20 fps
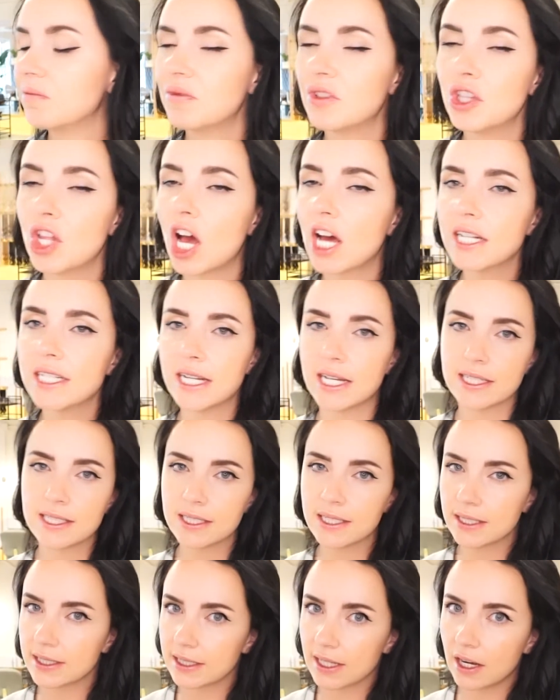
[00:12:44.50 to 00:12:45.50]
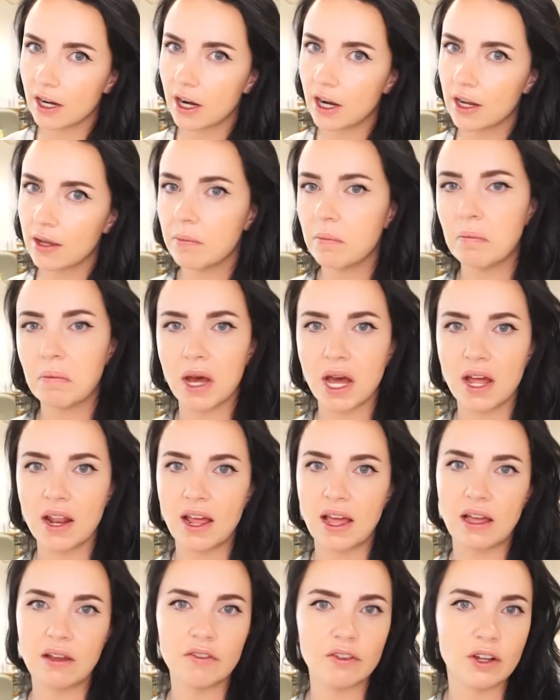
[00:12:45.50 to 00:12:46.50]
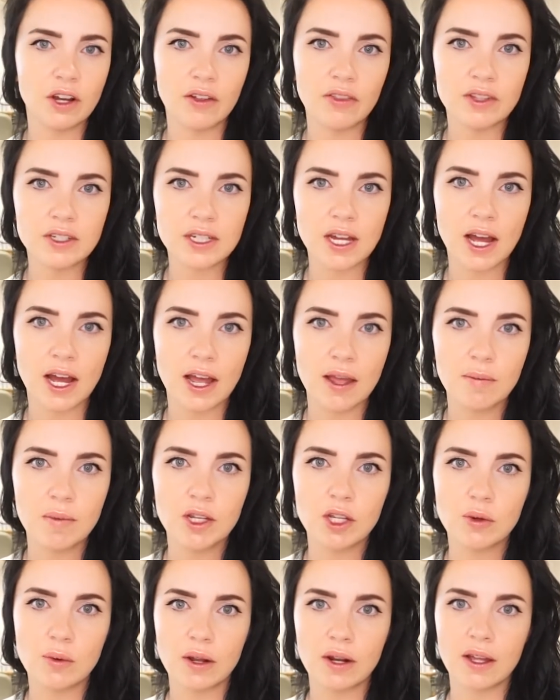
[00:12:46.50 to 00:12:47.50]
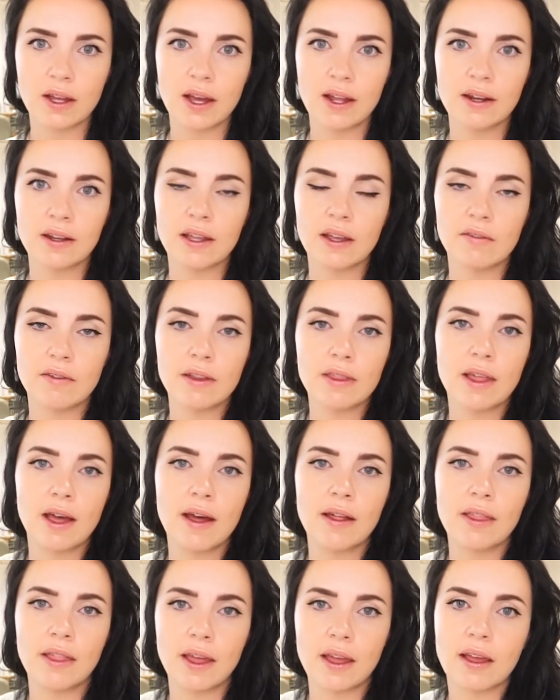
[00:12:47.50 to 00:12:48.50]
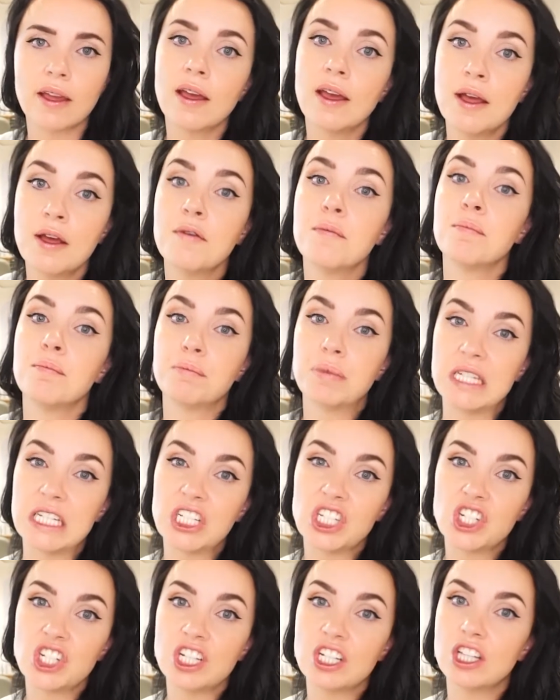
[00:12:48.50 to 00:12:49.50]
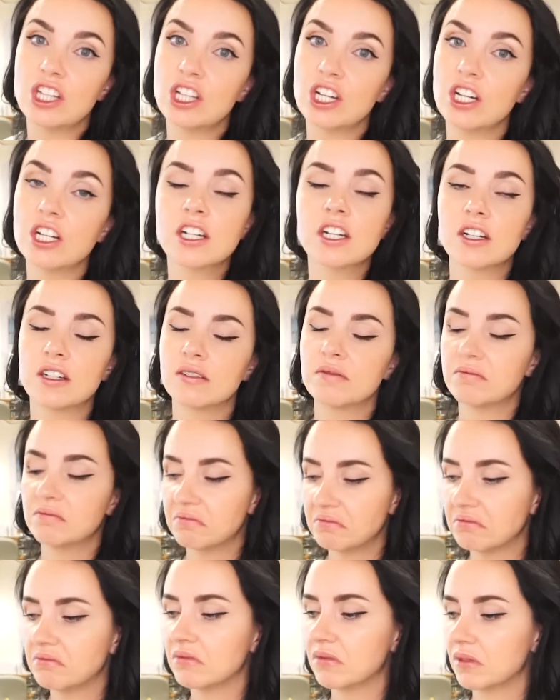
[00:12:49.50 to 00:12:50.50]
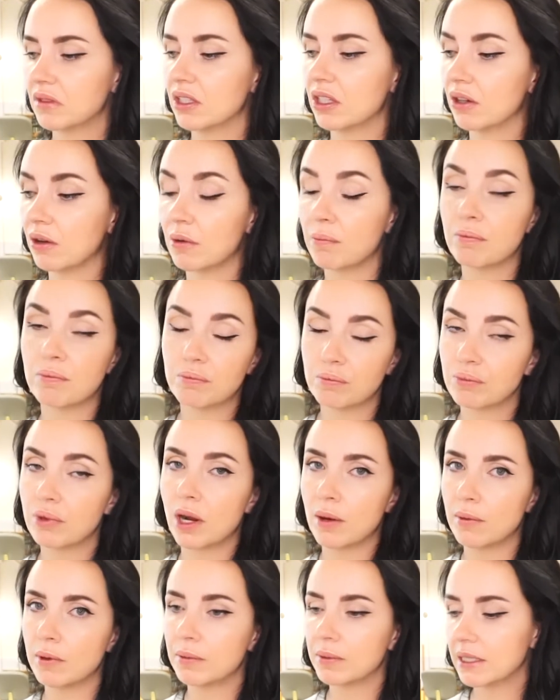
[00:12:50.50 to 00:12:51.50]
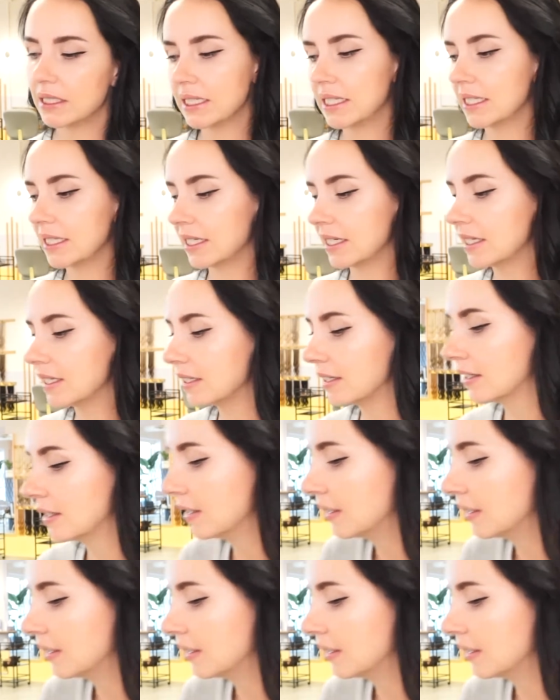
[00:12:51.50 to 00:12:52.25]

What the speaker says: Not necessary, but hey, if you got the time and you want to kind of give it that like beachy look, you'll probably need it.